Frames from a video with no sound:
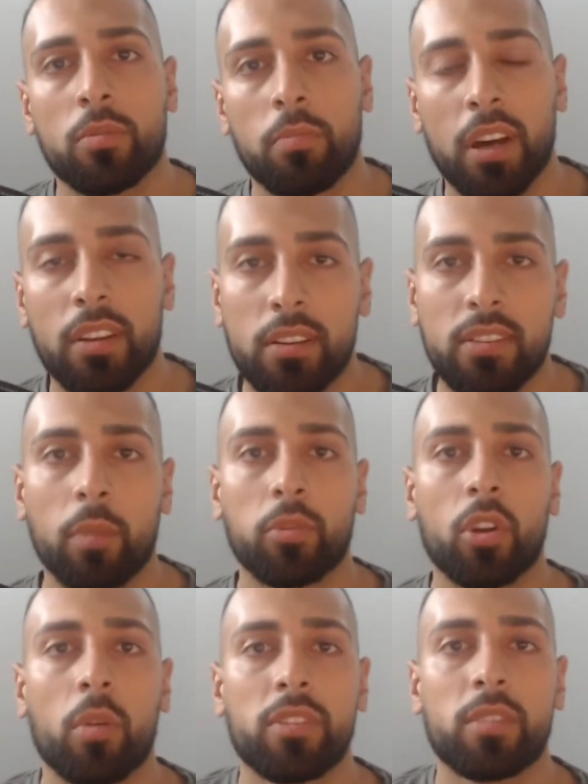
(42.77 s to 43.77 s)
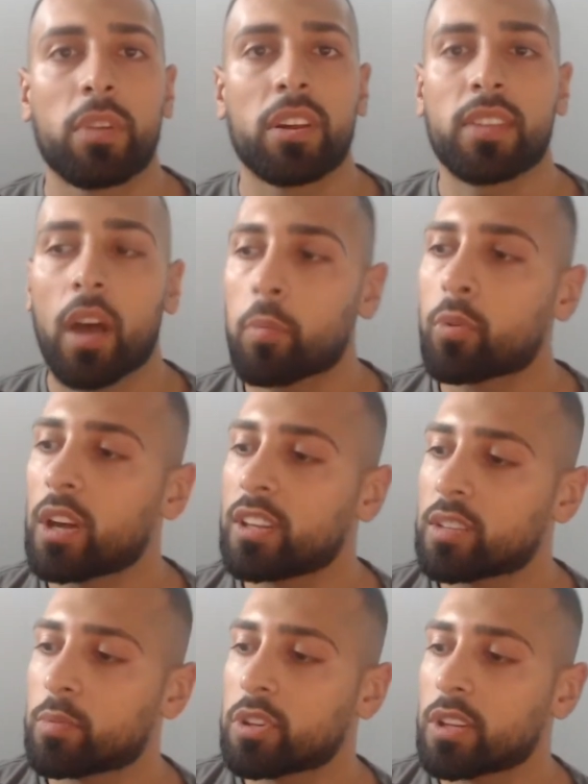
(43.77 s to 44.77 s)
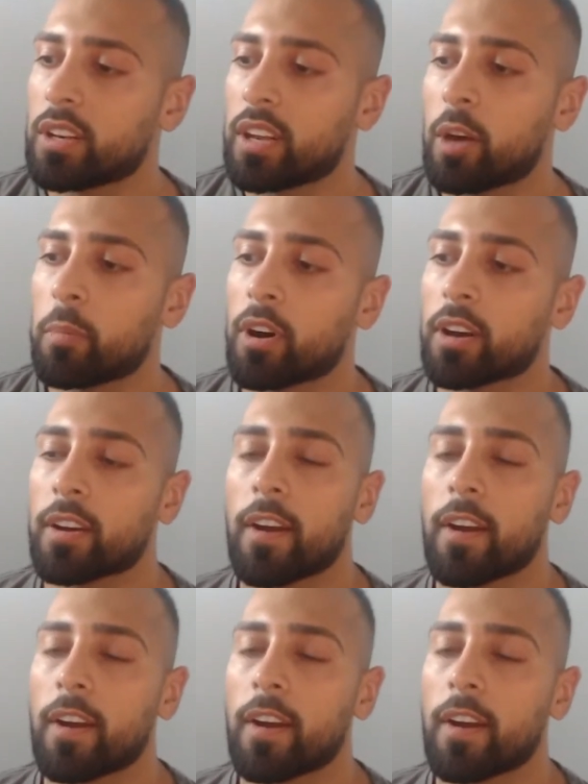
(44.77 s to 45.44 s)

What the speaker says: but sometimes it's best to upgrade, especially now my